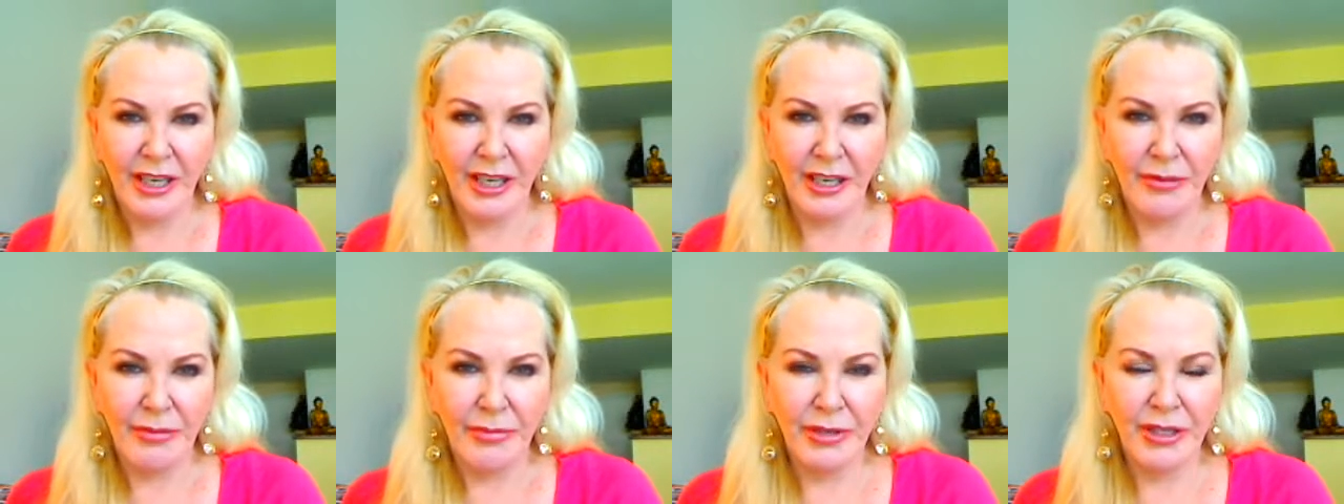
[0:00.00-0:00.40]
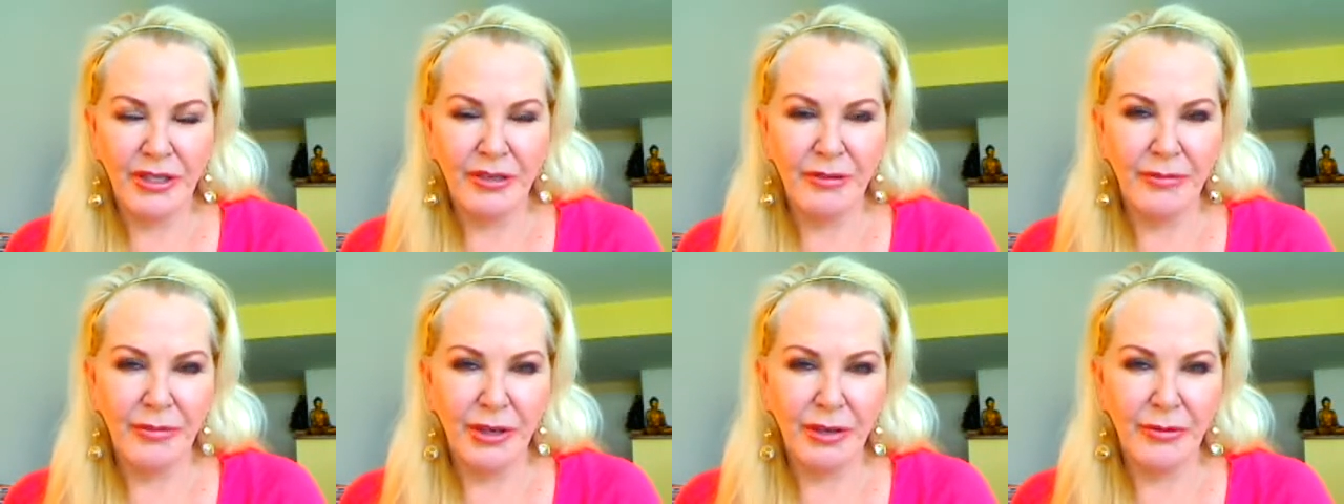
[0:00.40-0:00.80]
Uh,
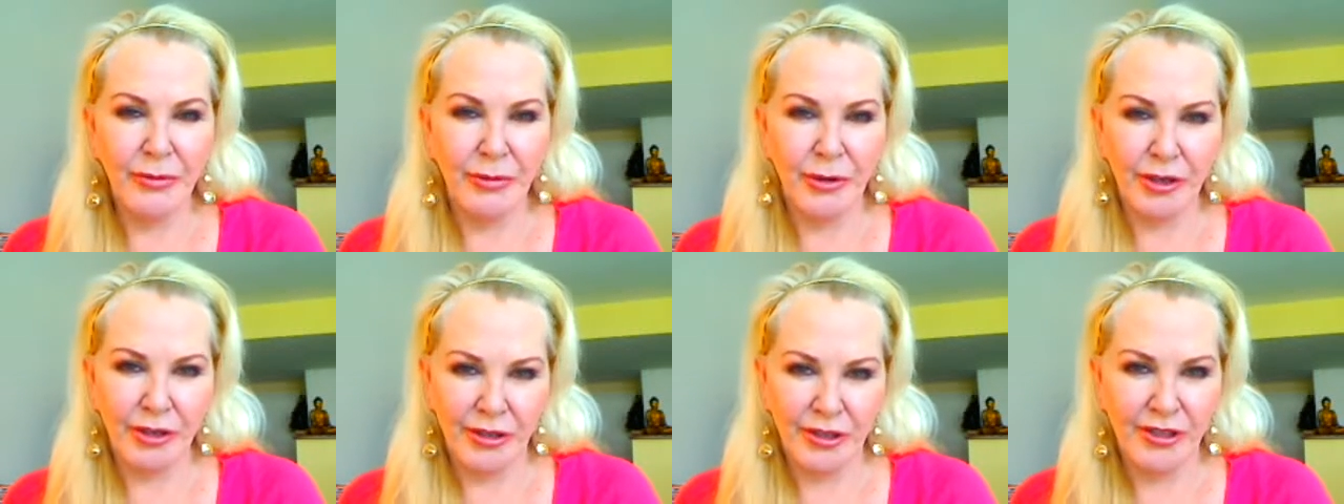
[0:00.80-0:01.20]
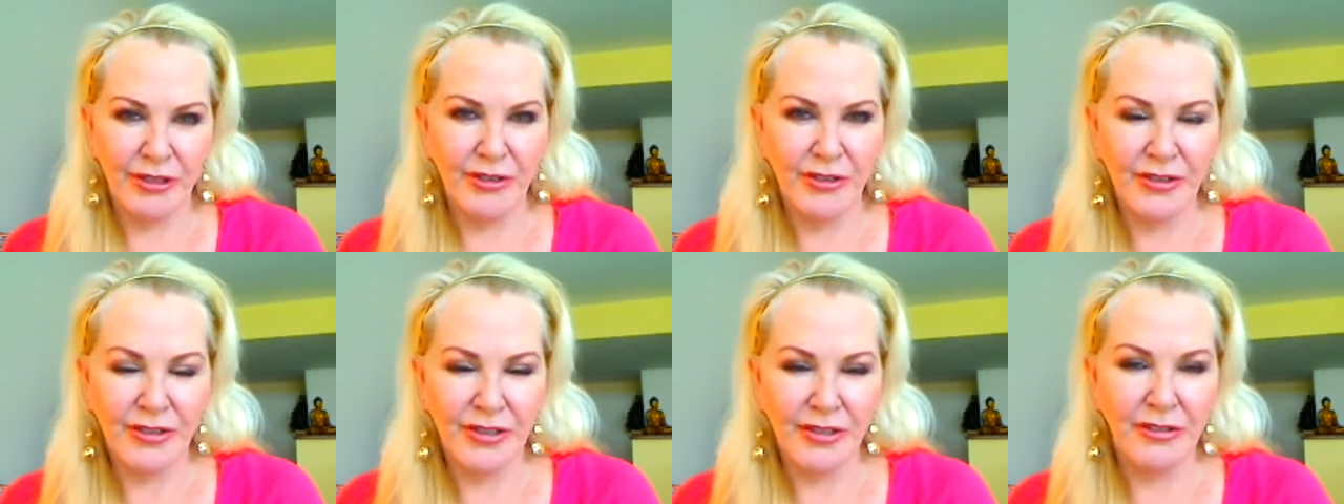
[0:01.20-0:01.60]
but you want to work
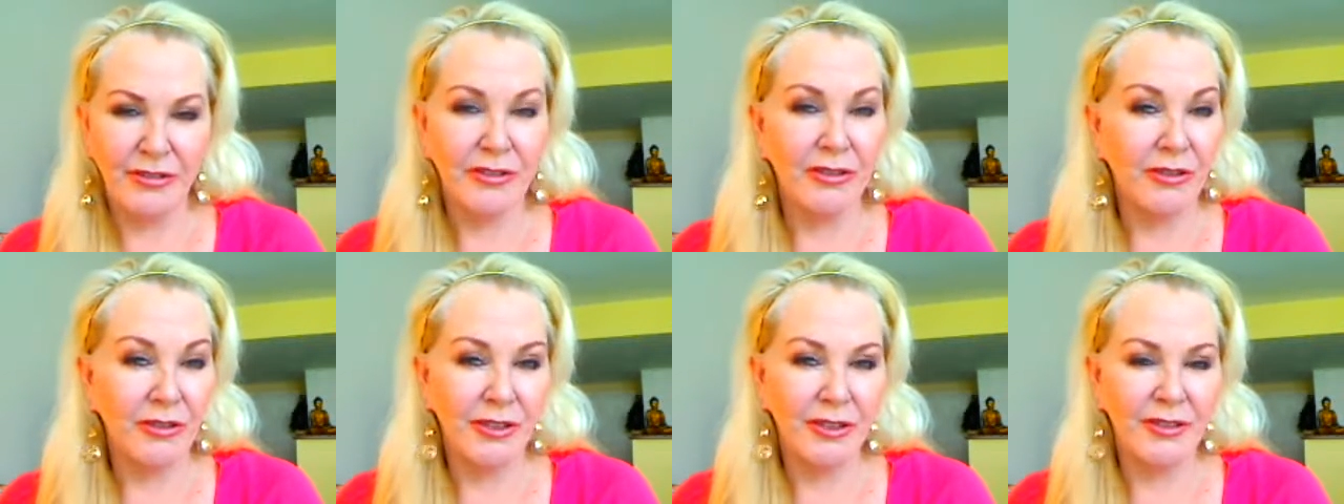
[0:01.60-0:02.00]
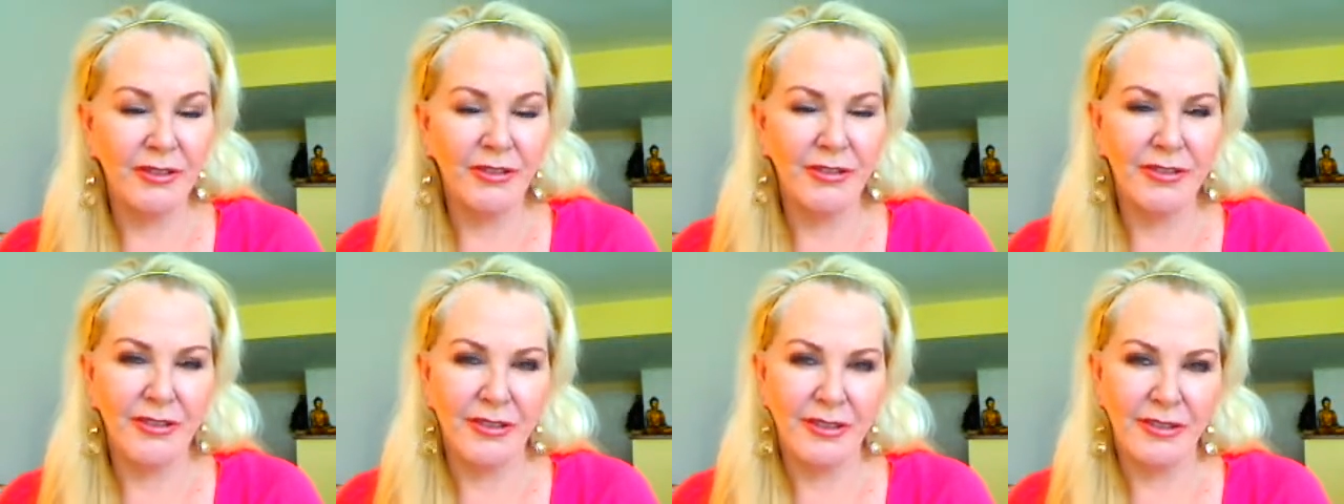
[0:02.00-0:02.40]
those
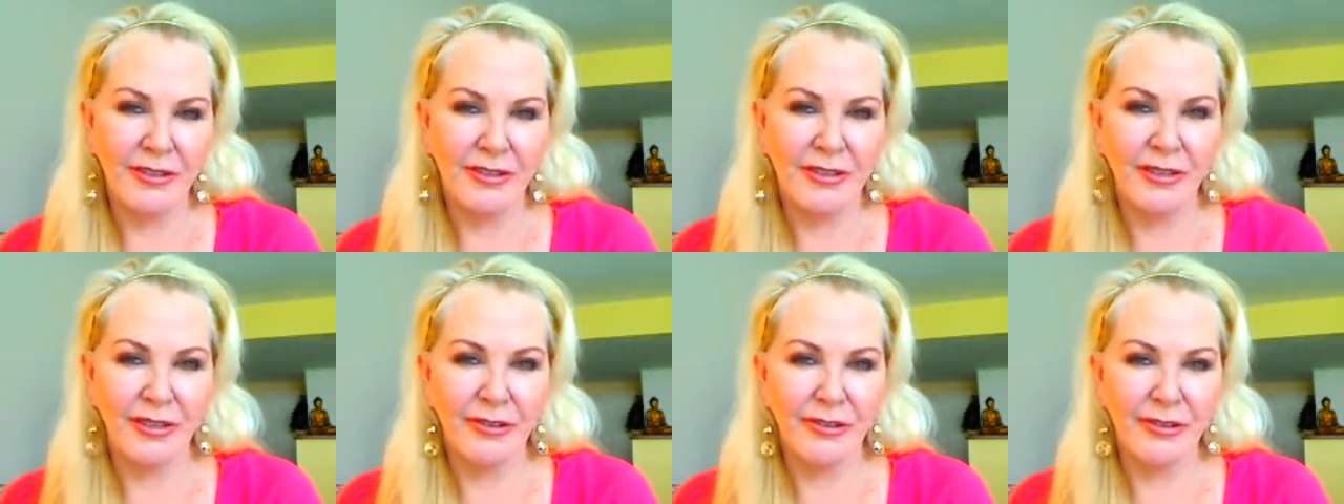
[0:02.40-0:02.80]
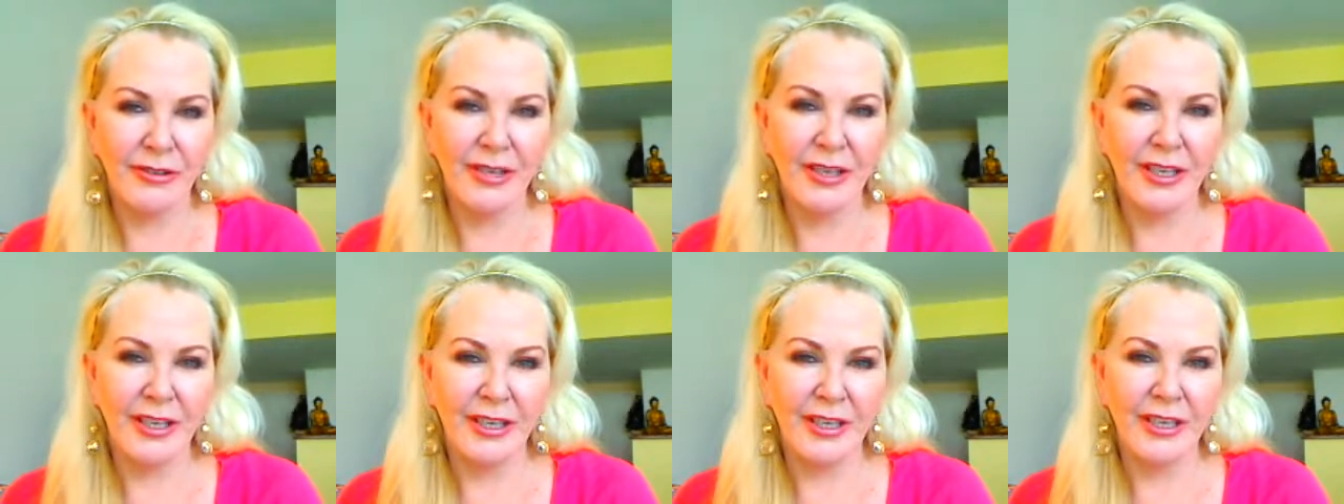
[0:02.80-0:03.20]
choices so
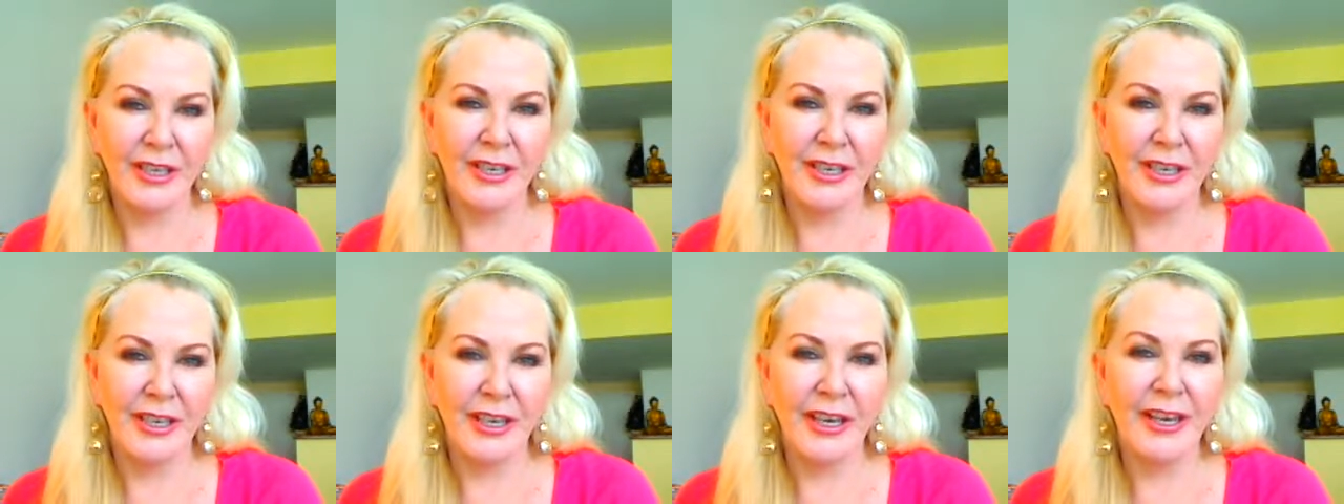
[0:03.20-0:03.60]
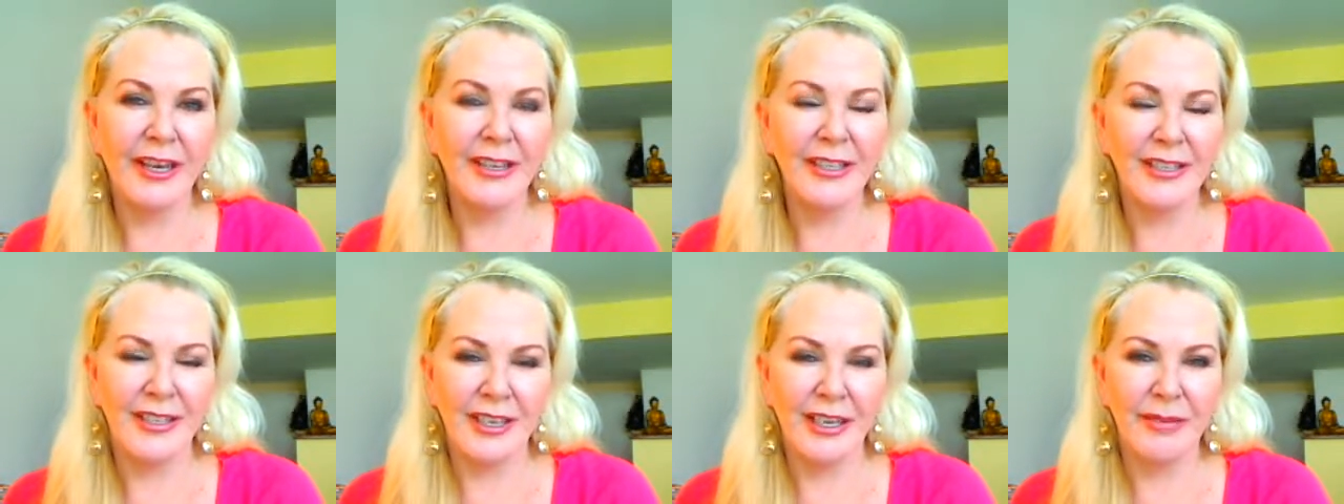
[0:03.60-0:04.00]
it
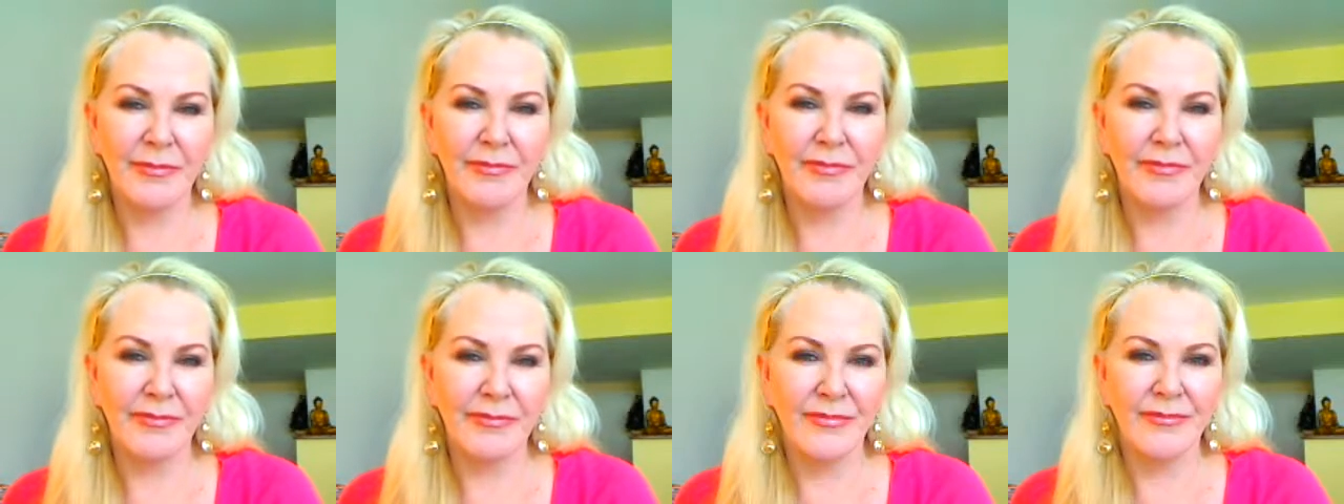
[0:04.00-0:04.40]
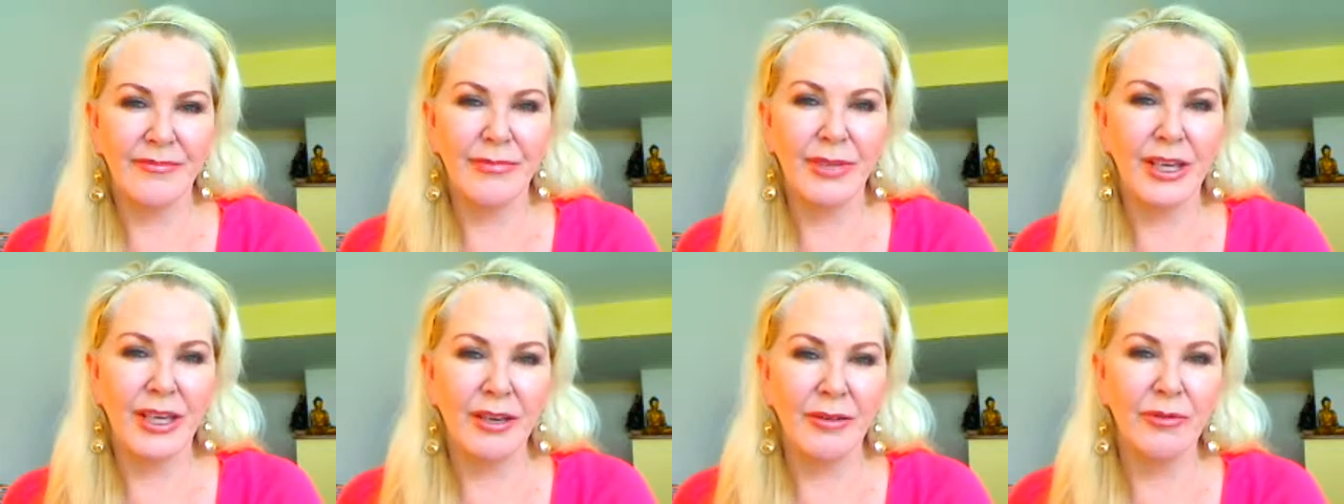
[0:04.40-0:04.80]
ends up
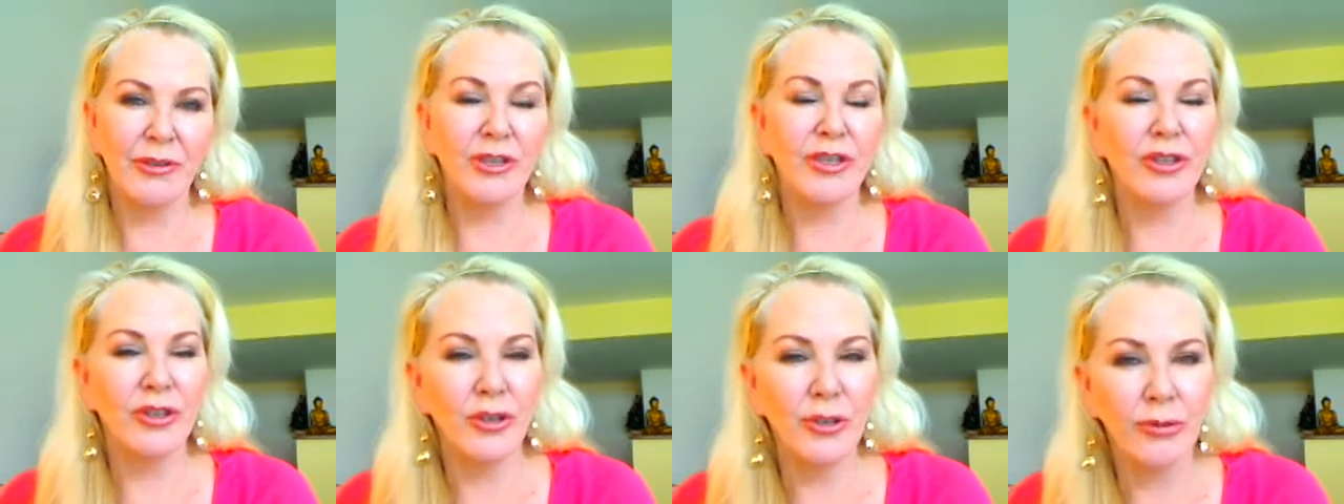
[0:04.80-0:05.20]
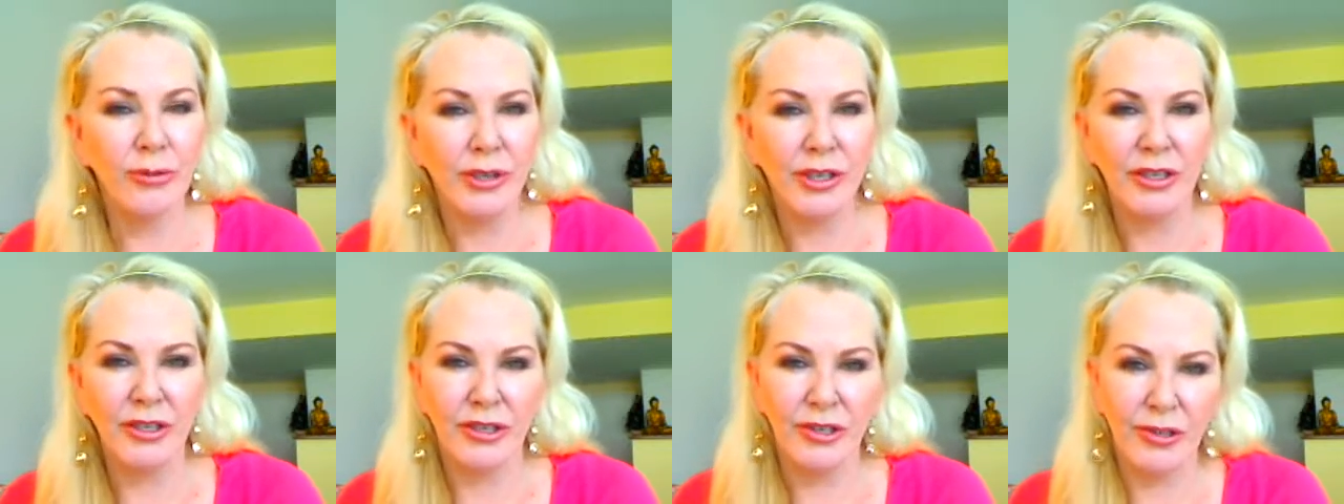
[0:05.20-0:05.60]
being what you
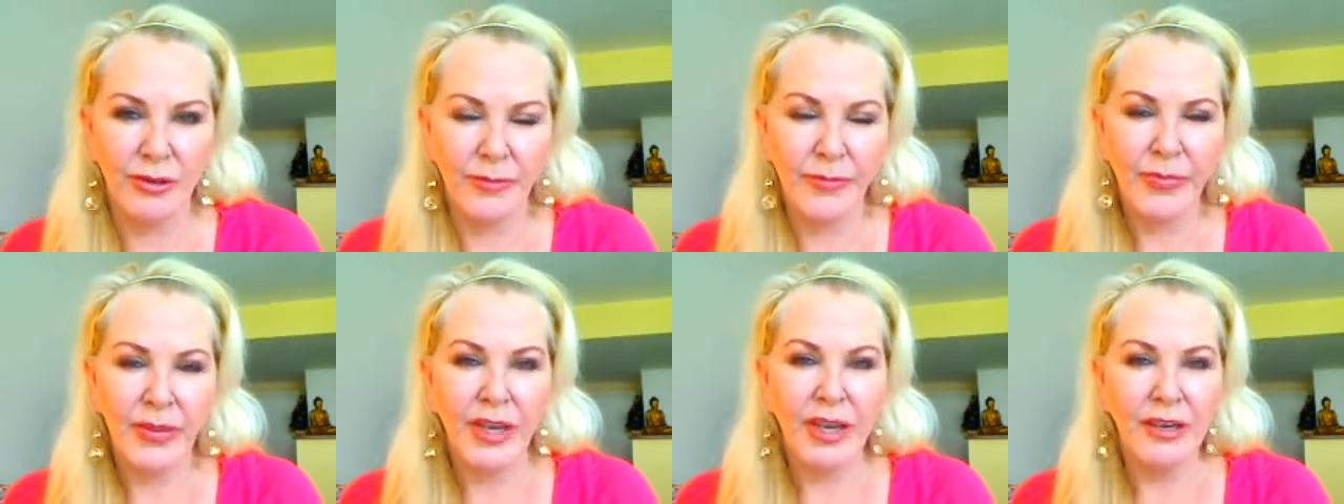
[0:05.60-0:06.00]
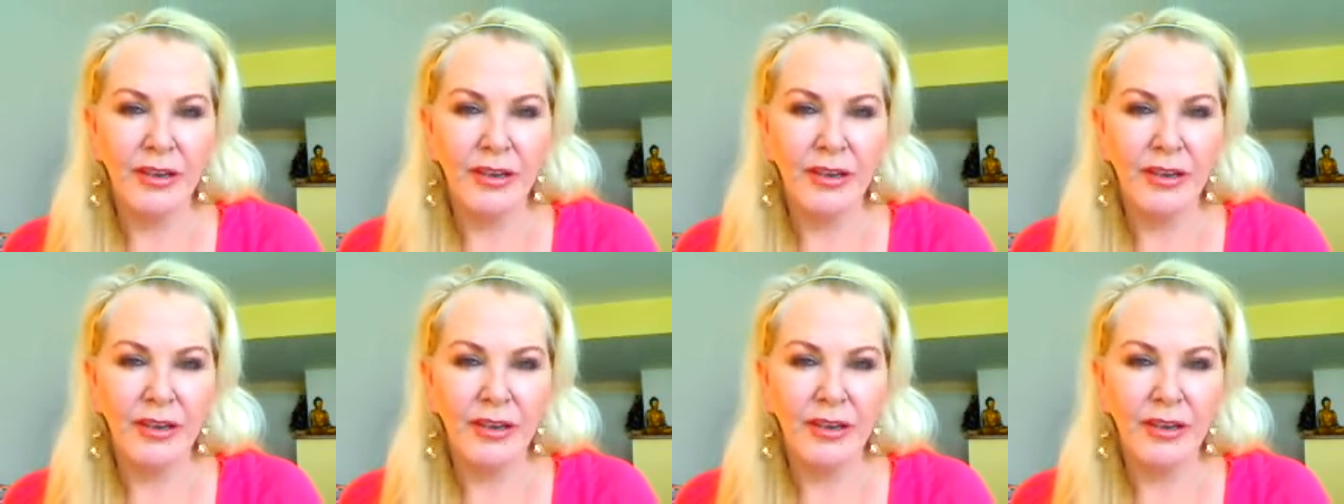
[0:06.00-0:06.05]
want to do,